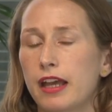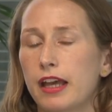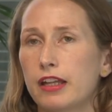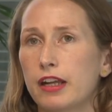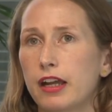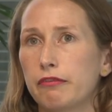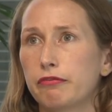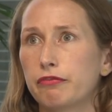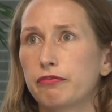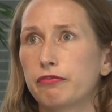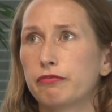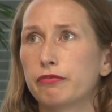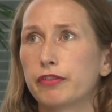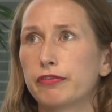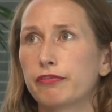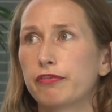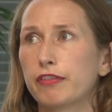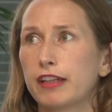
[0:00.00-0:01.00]
and I've
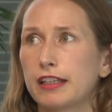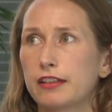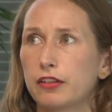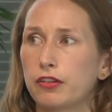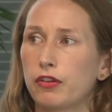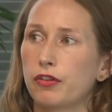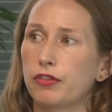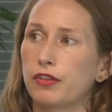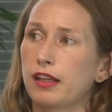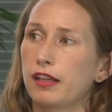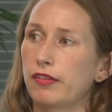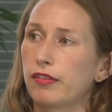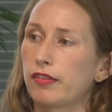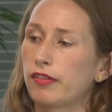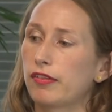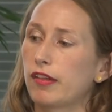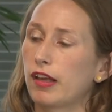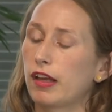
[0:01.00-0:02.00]
reflected on
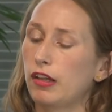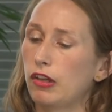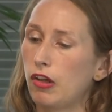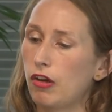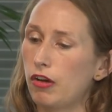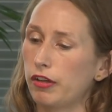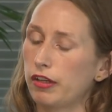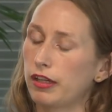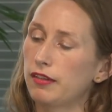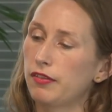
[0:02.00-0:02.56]
this a lot.